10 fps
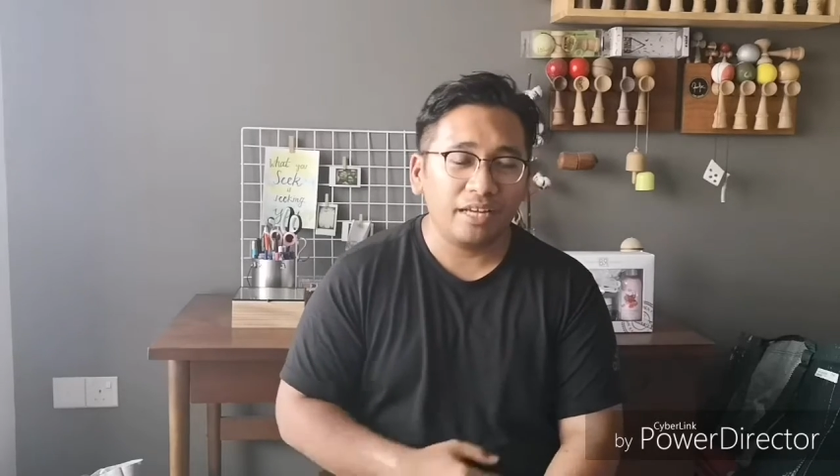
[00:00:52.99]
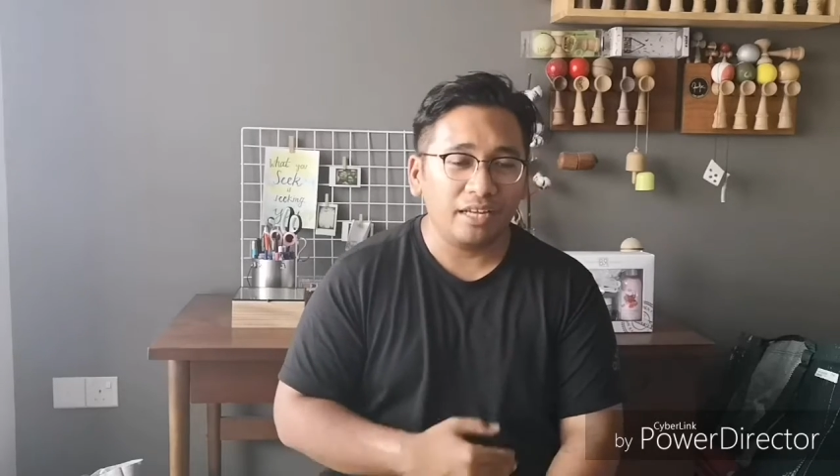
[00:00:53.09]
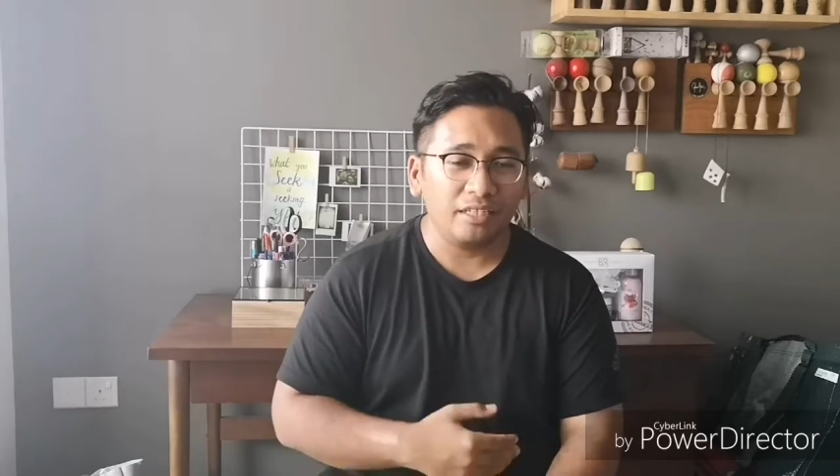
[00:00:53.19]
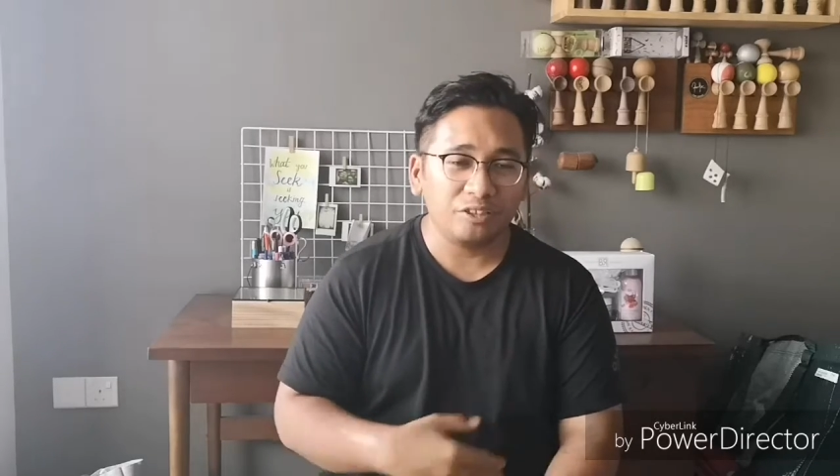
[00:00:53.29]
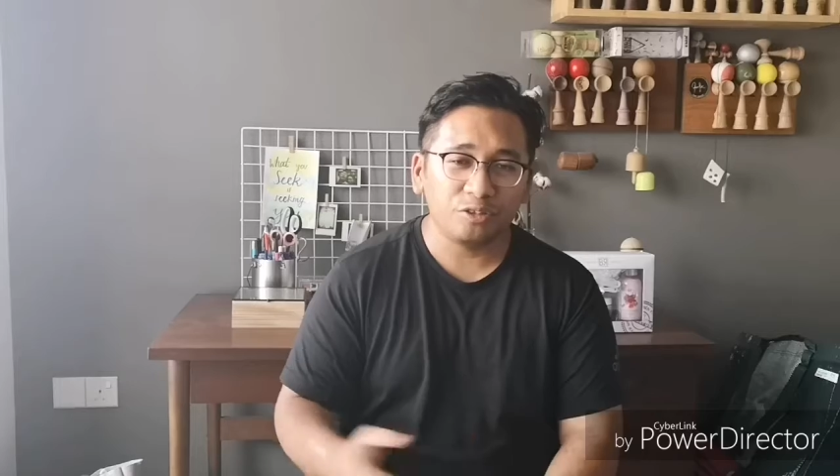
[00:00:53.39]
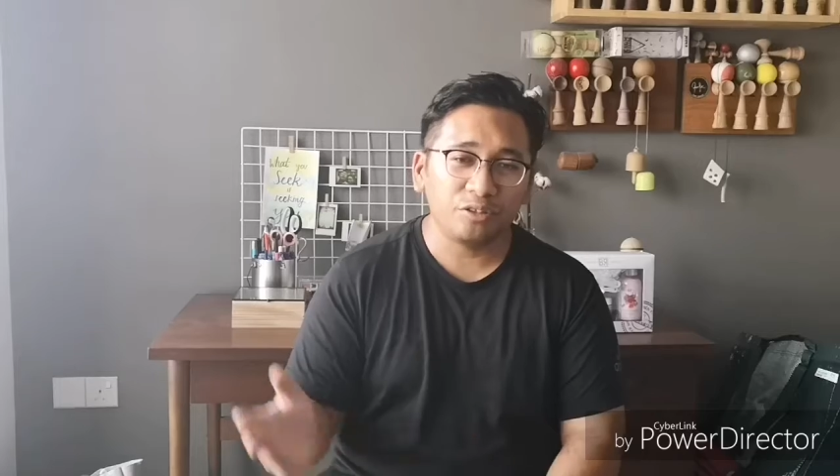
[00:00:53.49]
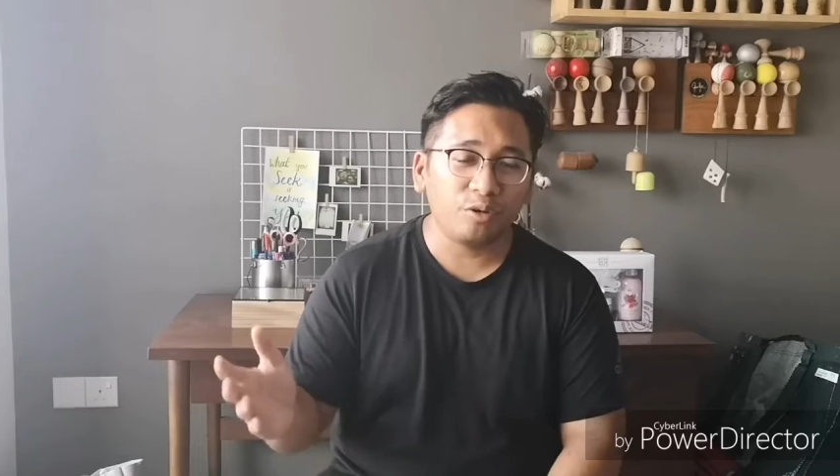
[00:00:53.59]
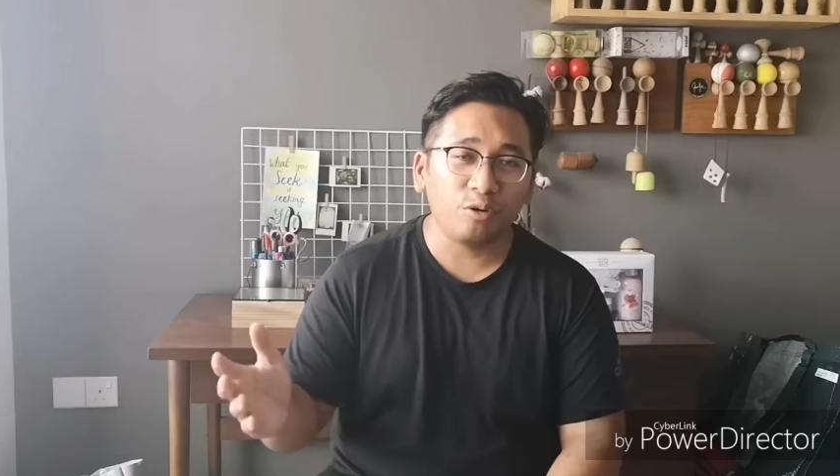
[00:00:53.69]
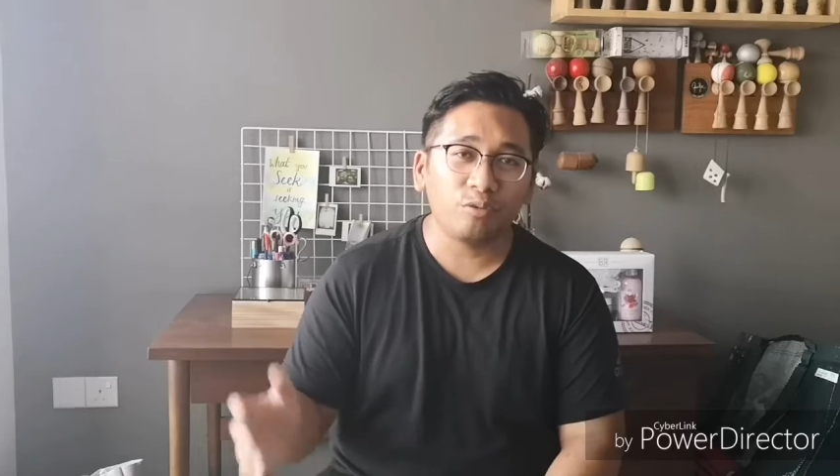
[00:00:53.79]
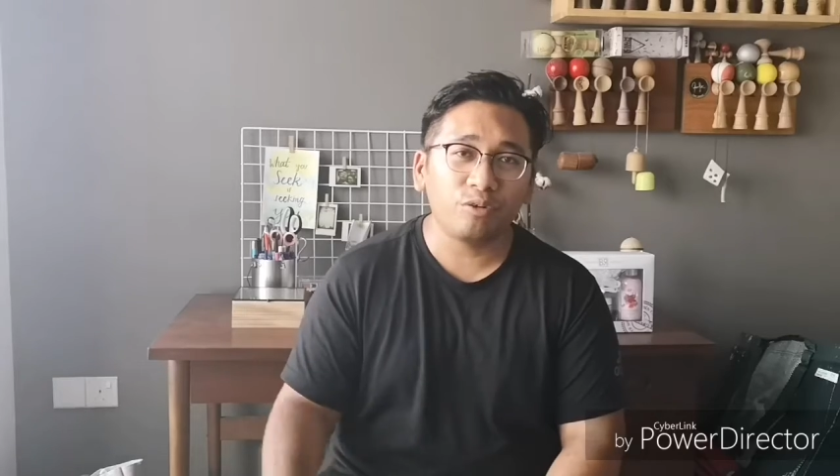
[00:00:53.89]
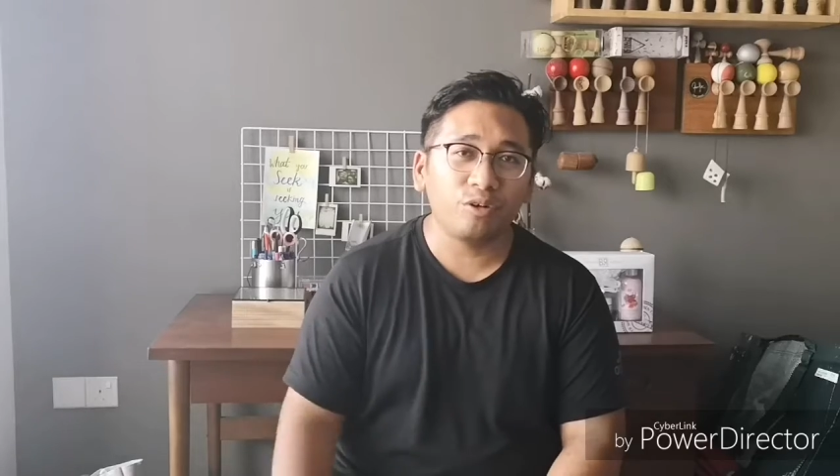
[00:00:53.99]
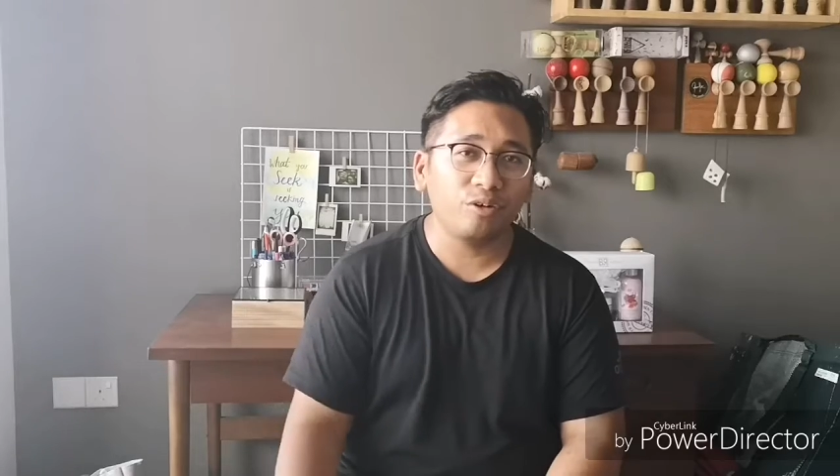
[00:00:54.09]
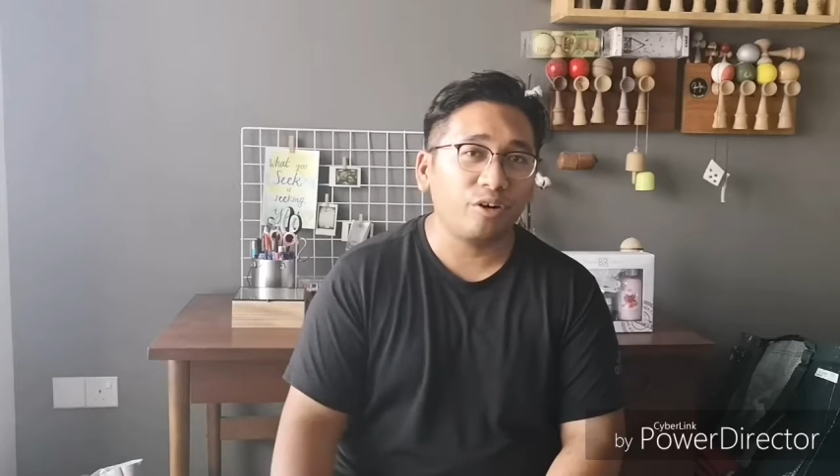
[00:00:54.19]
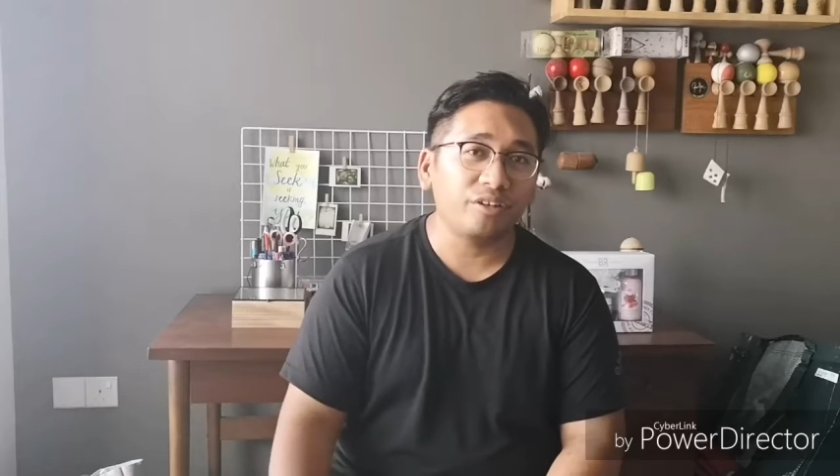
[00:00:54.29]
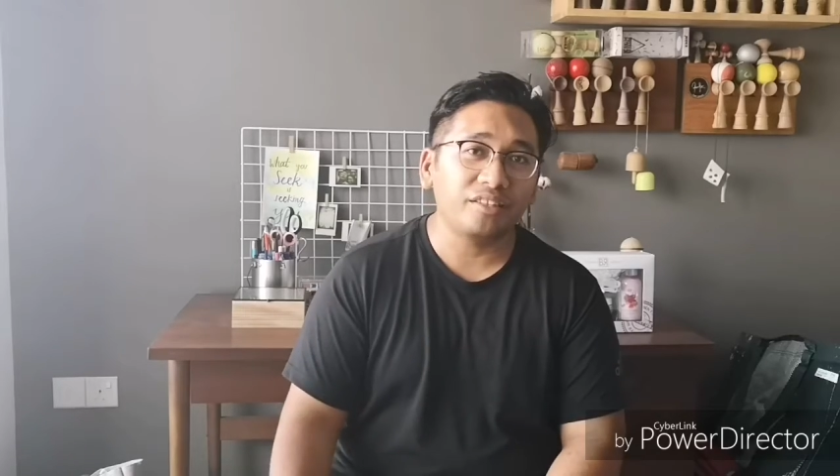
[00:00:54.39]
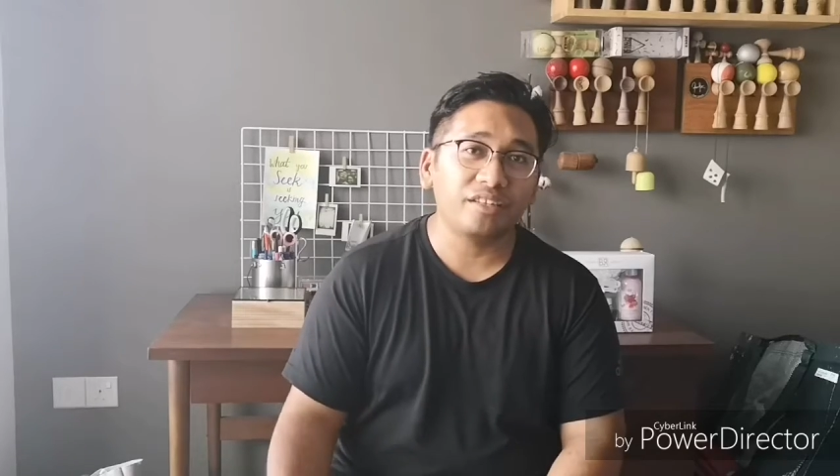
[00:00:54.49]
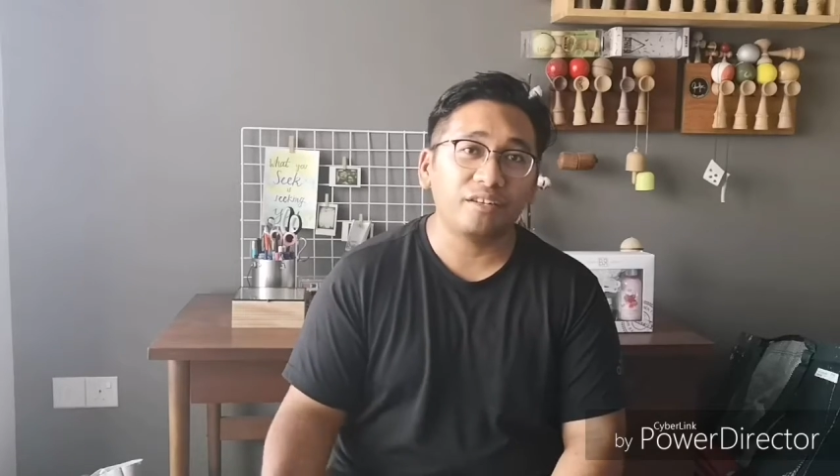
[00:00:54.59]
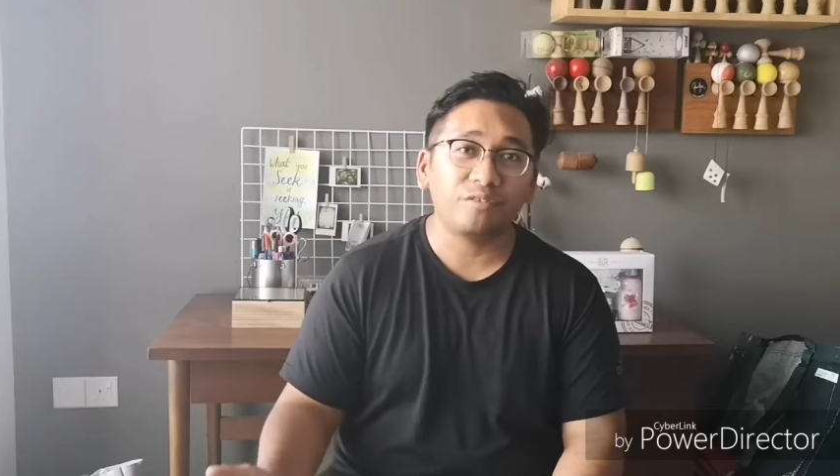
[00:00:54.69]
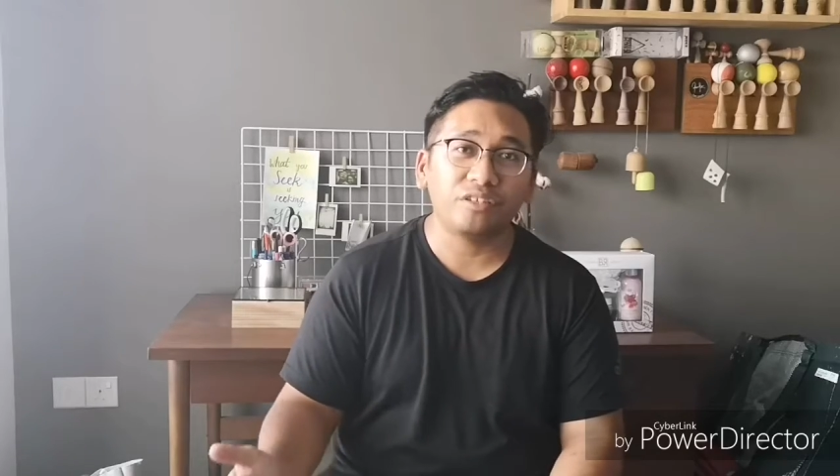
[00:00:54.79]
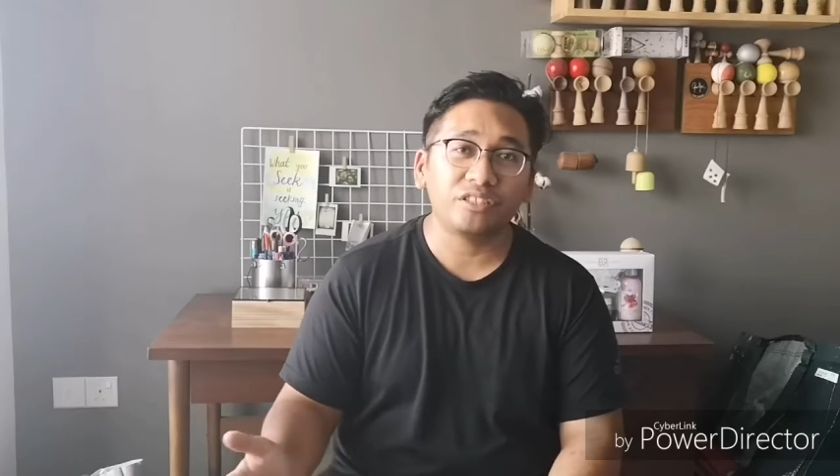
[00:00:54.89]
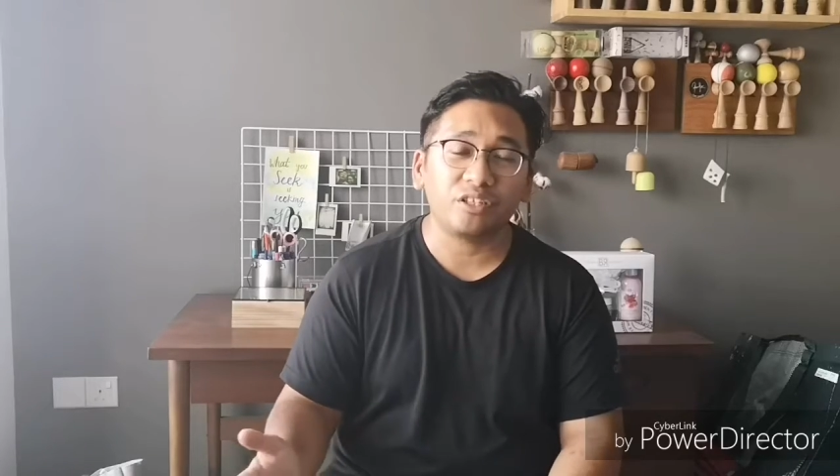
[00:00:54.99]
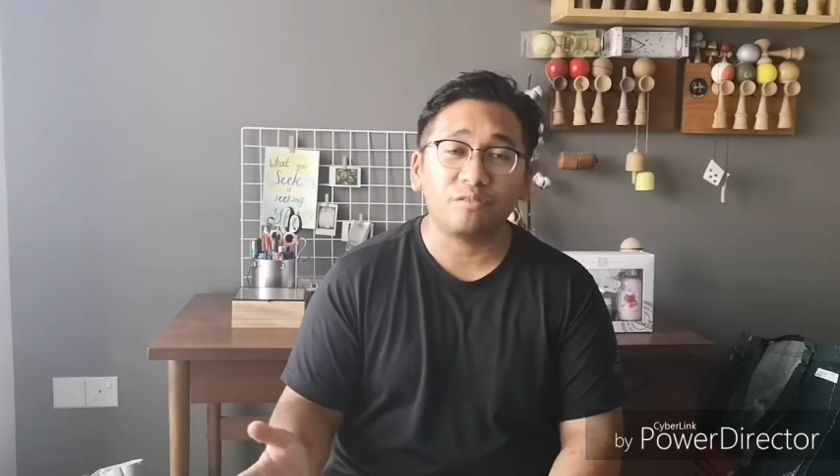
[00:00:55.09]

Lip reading: and shoot the whole roll on the 31st